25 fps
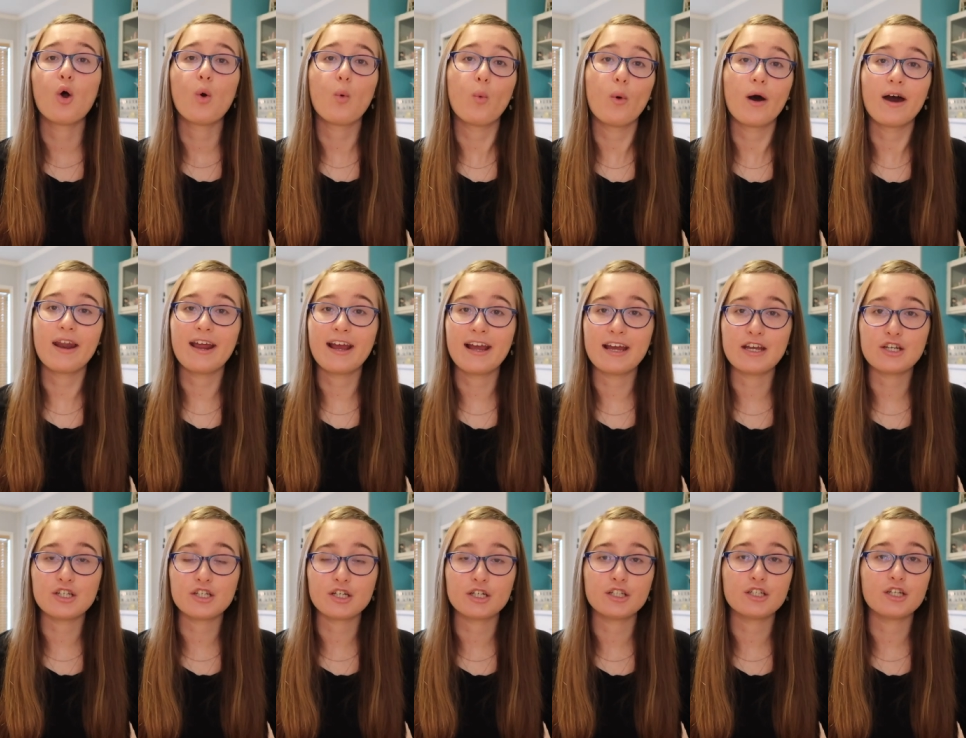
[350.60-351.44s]
what it
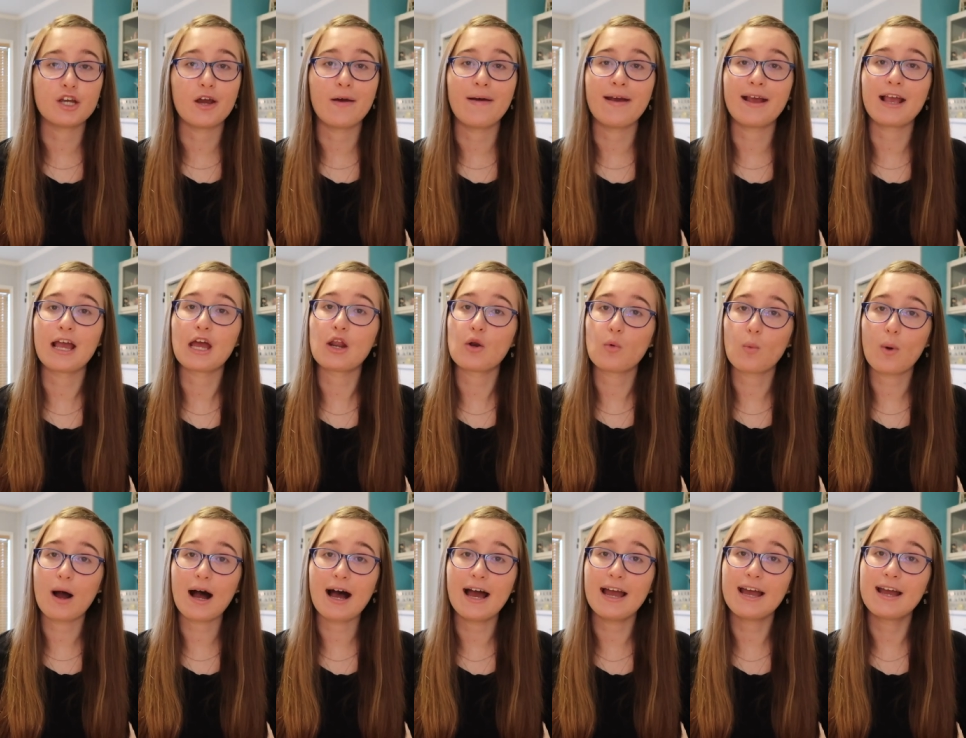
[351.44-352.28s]
is you're doing and
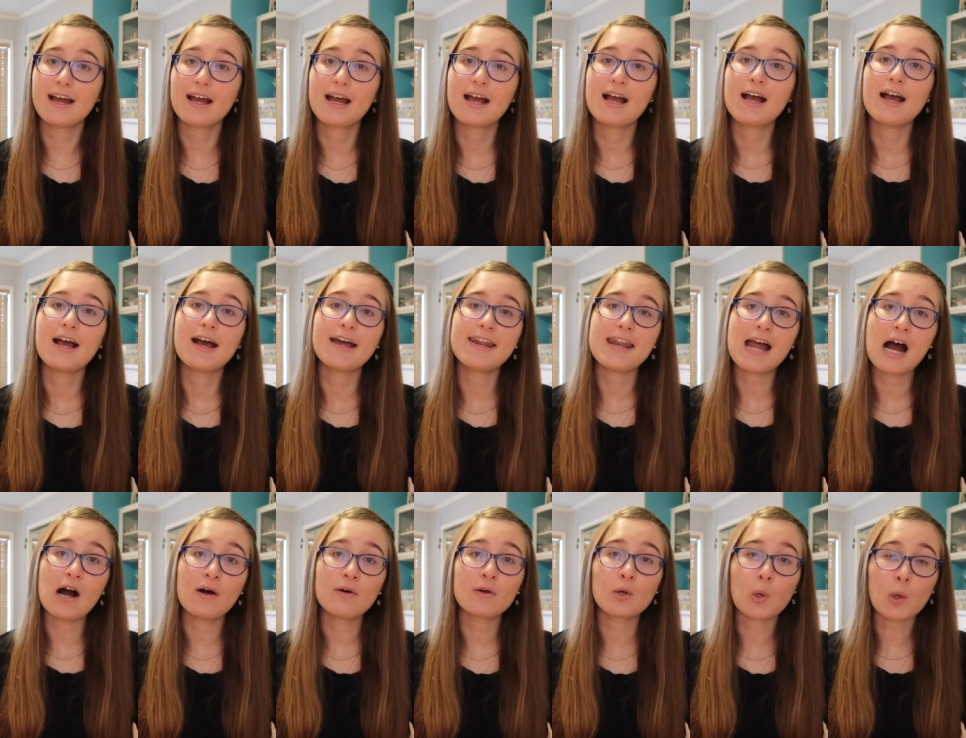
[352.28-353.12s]
why.
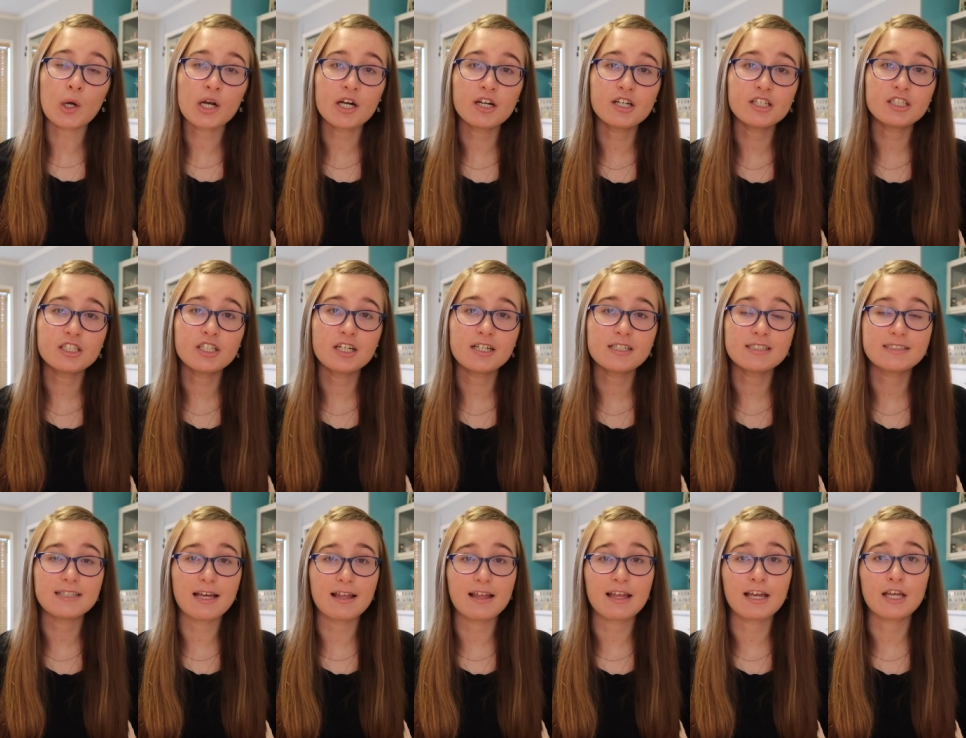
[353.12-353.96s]
Now, in order to start
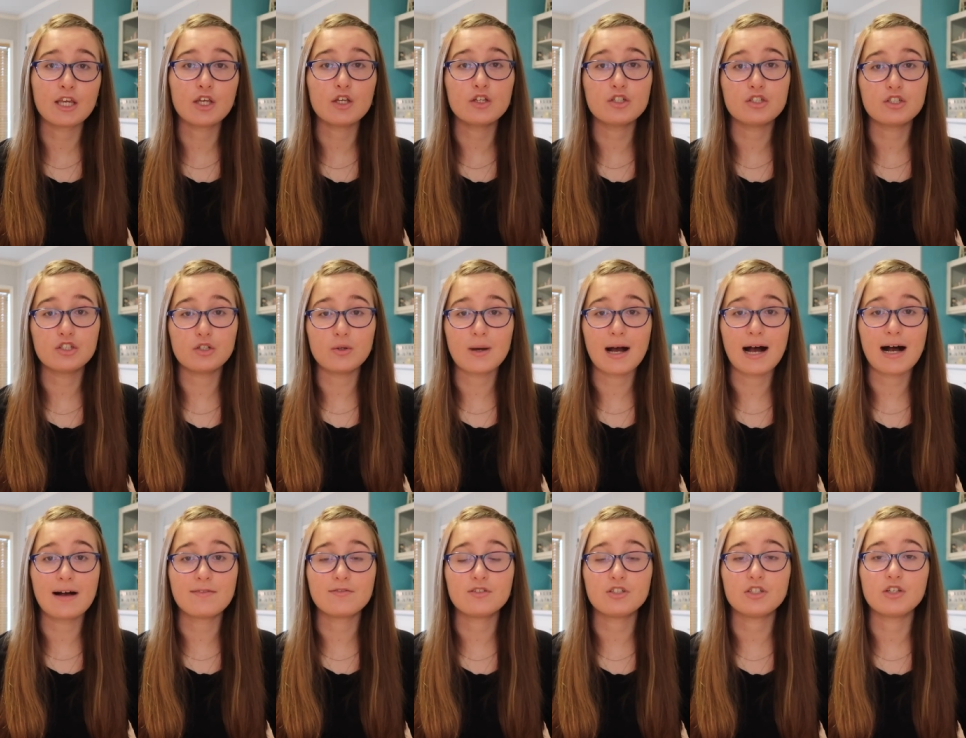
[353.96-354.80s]
selling, you do have